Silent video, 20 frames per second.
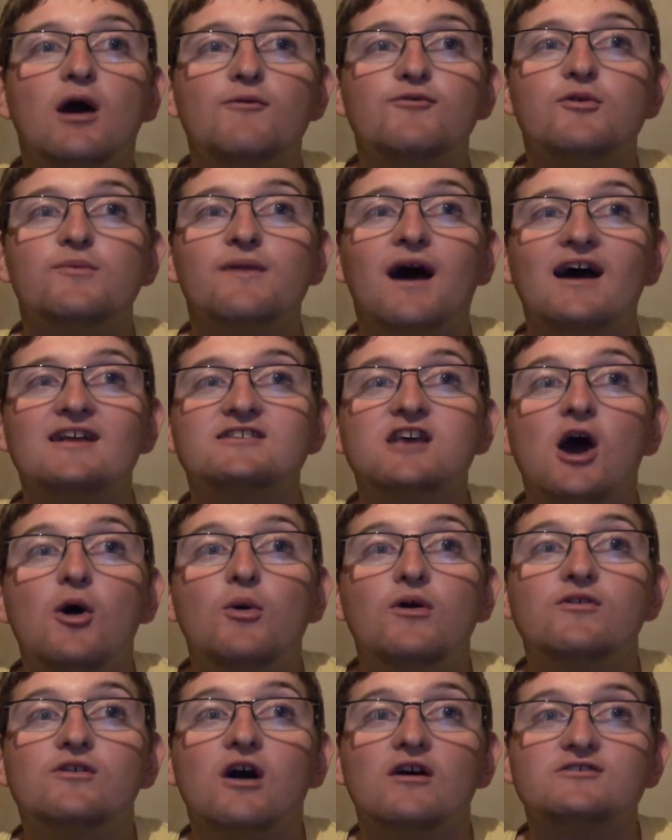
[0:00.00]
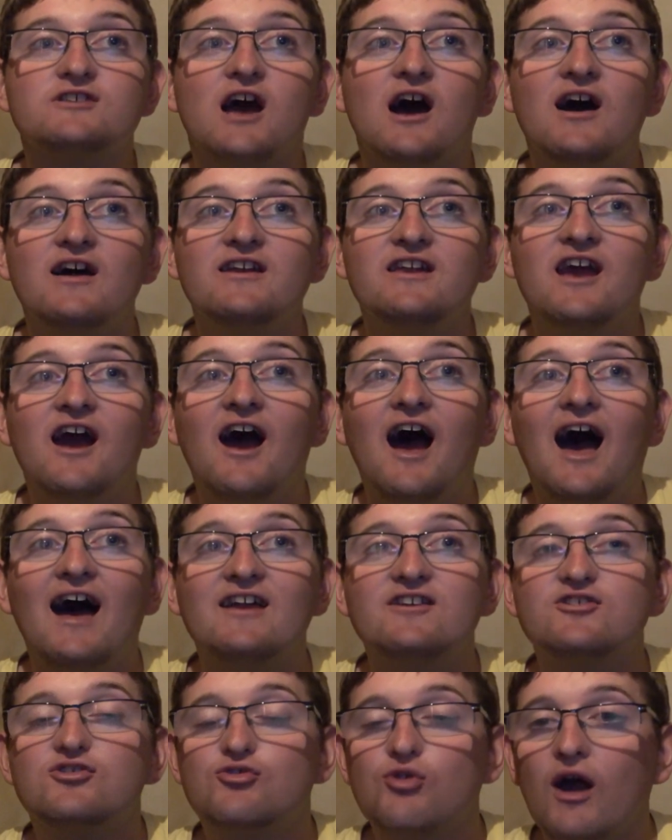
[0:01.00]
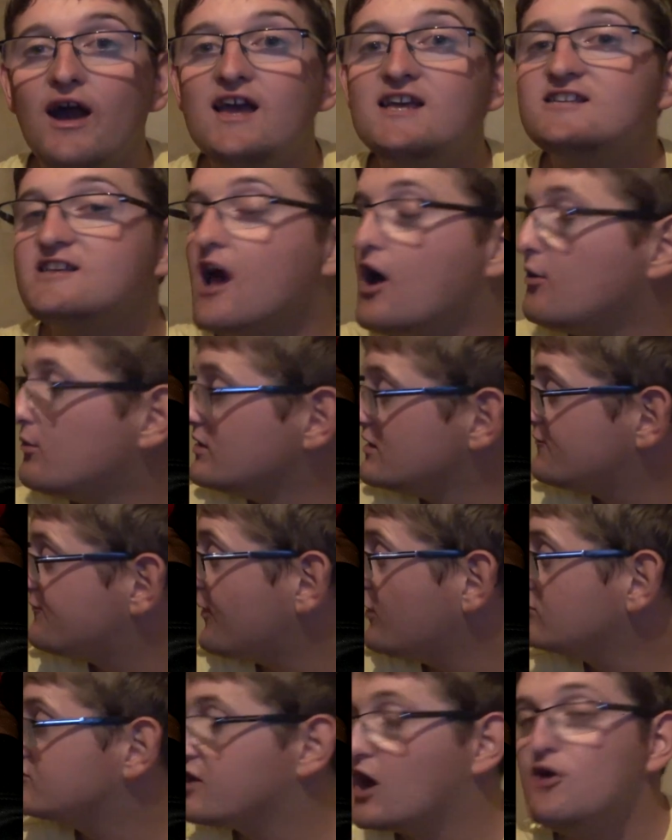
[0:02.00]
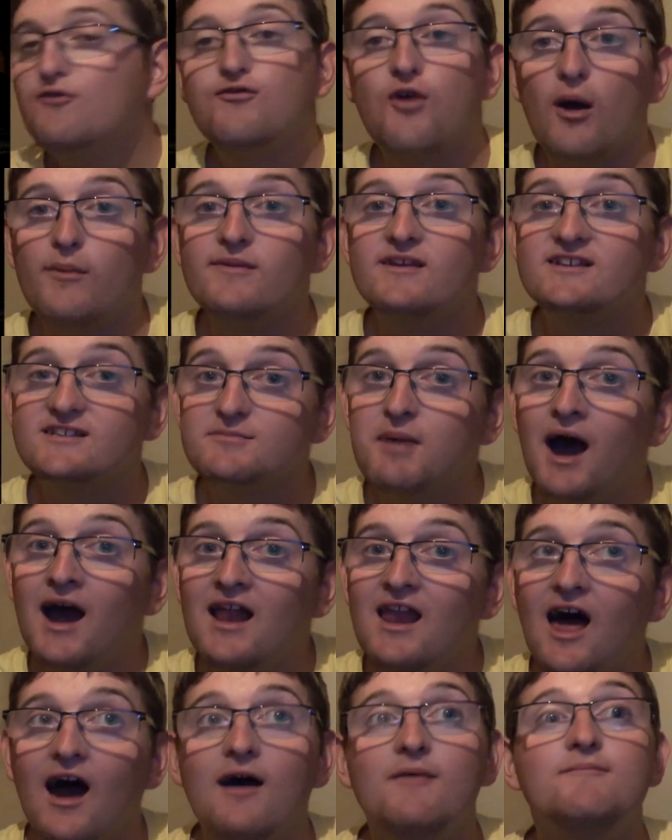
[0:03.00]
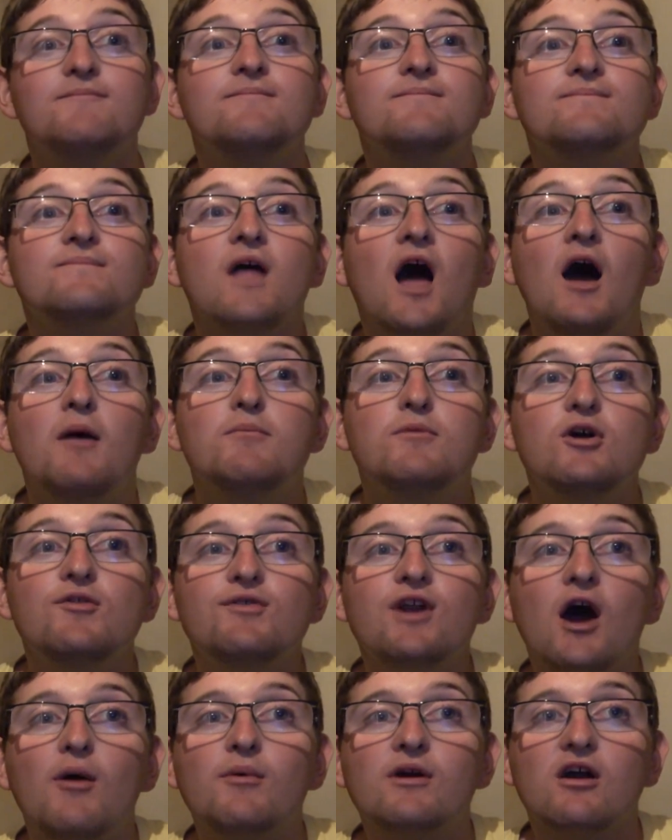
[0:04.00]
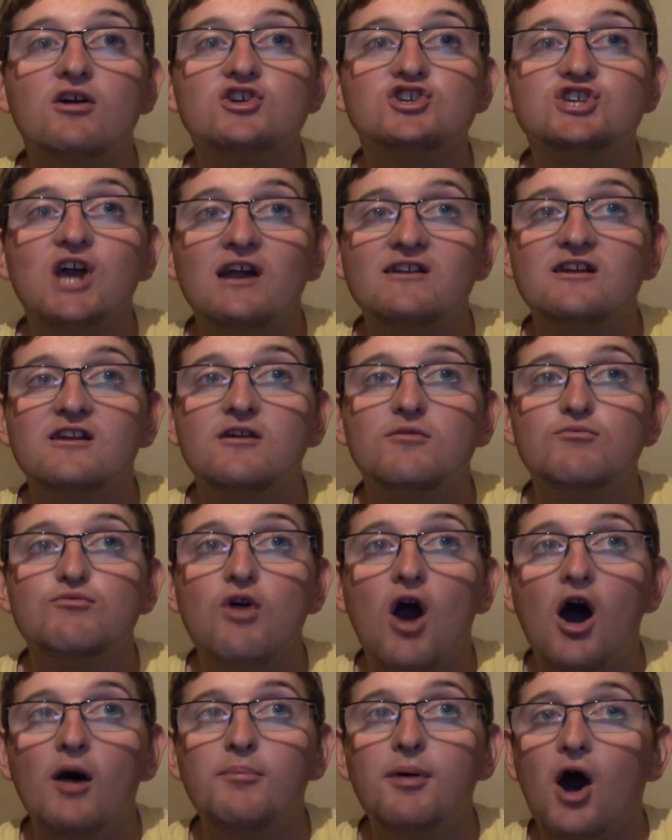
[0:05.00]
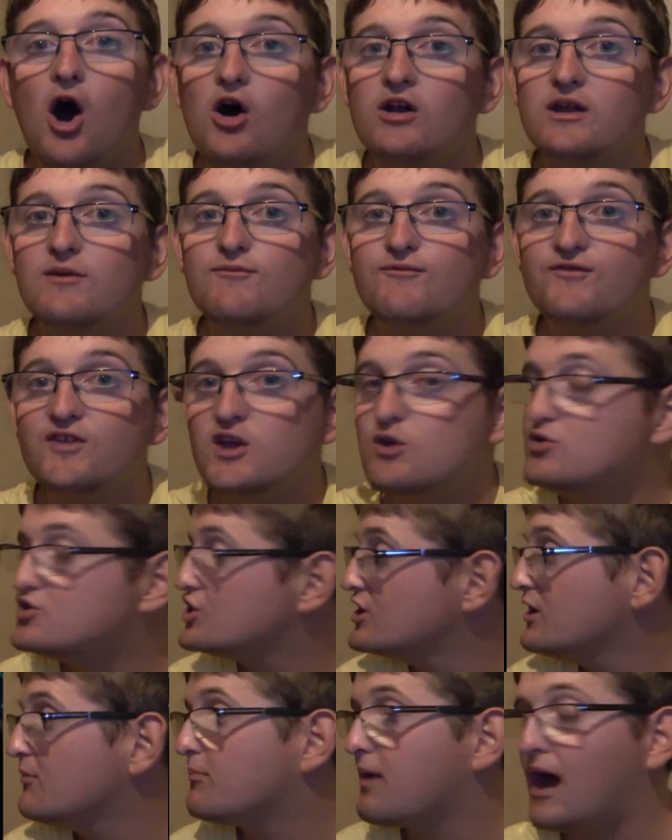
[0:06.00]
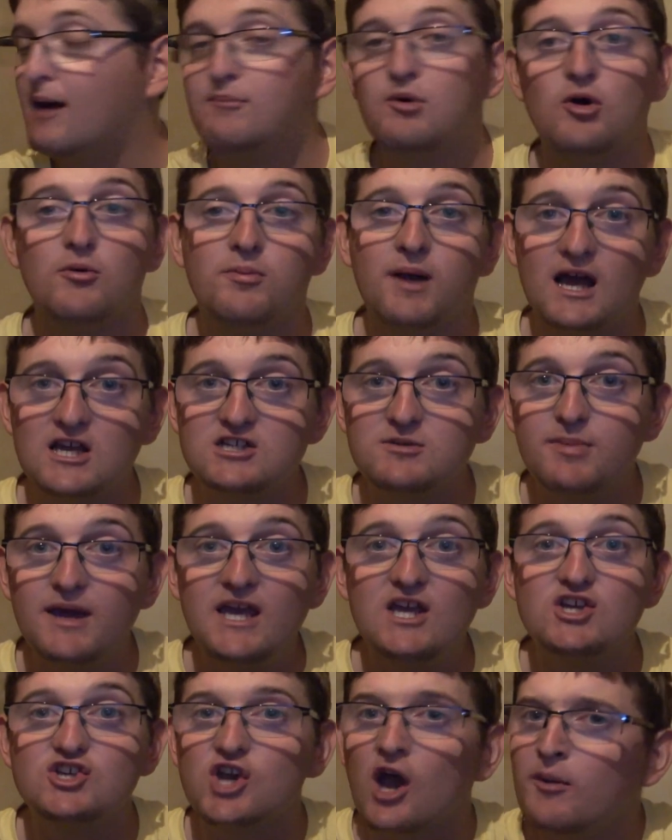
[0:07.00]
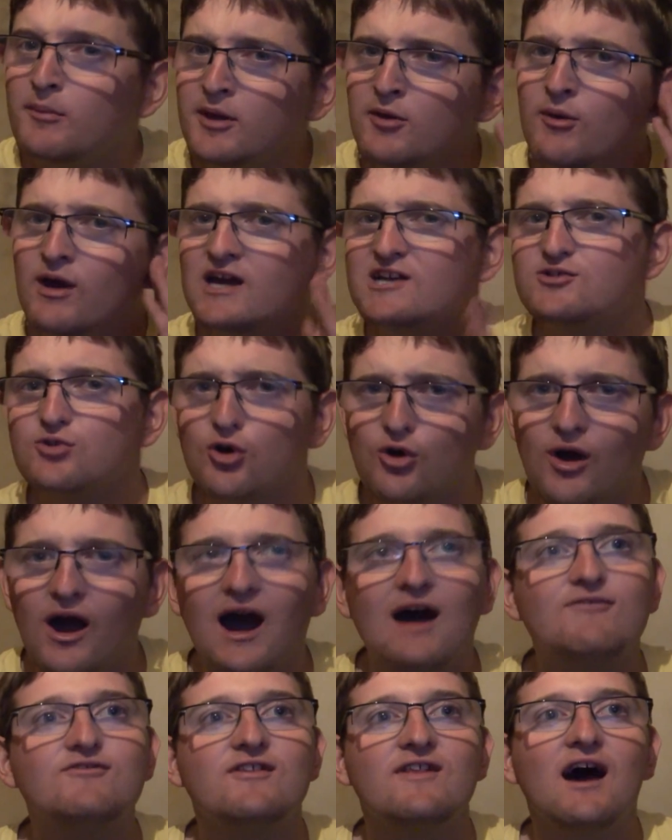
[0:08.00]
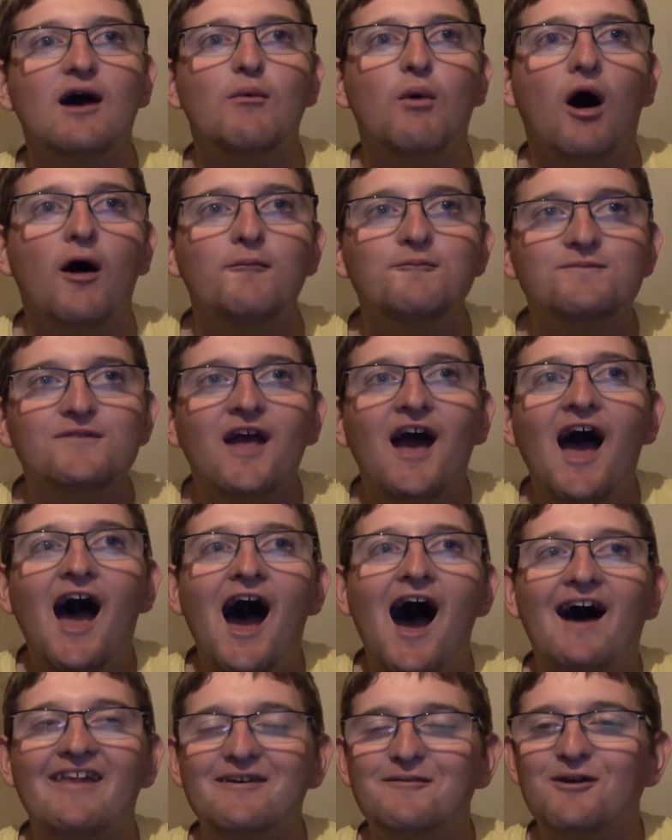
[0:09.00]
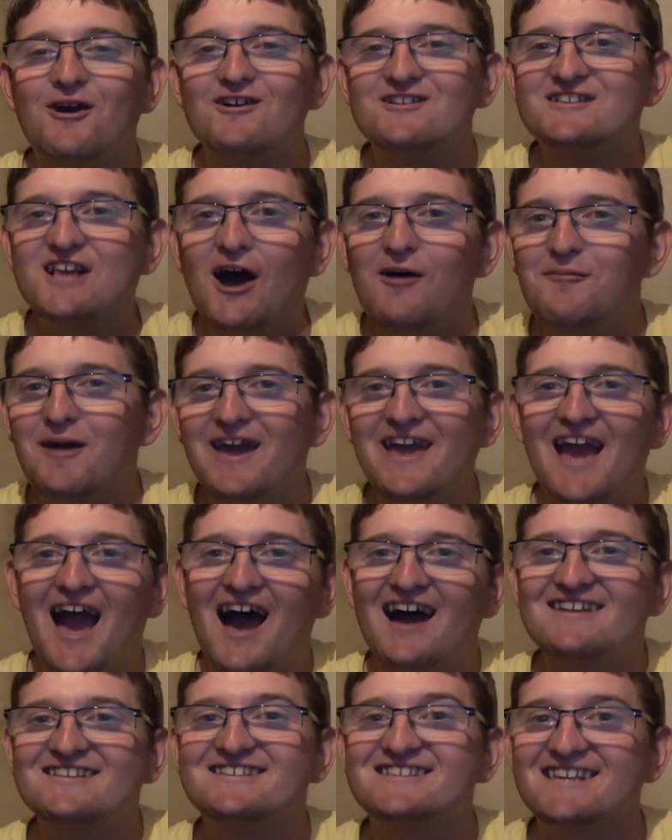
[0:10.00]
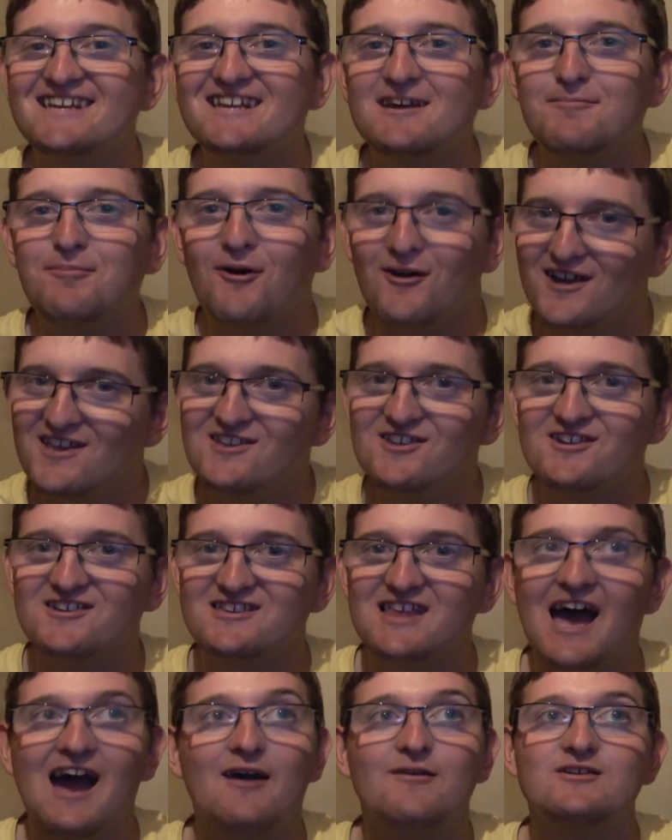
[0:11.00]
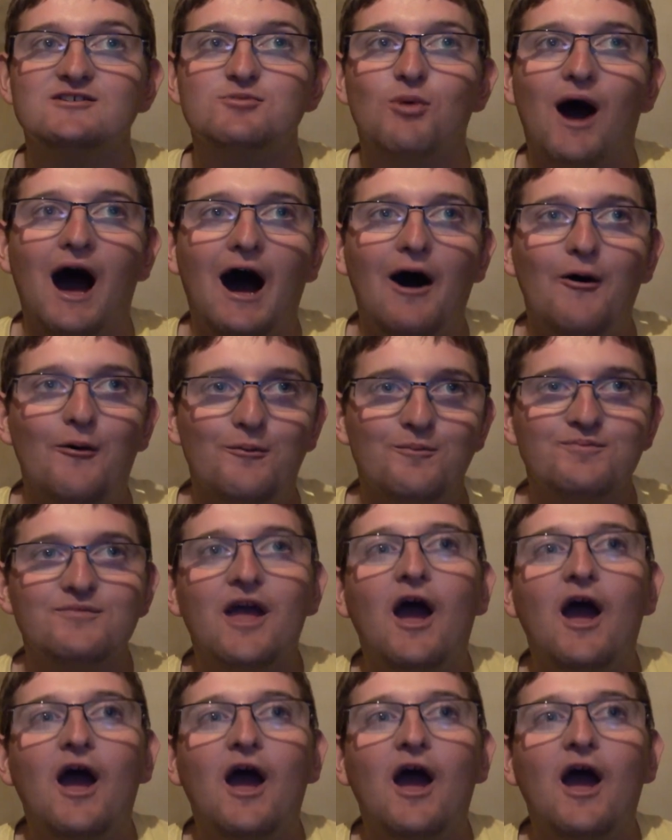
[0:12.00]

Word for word: on from that, we've got Anya and Grace with a photo from the Smiler. Moving on, we've got Shannon and Rob on Infusion at Blackpool Pleasure Beach. Hope your ears were alright after that one. And then we've got Tommy at Cedar Point just there as well.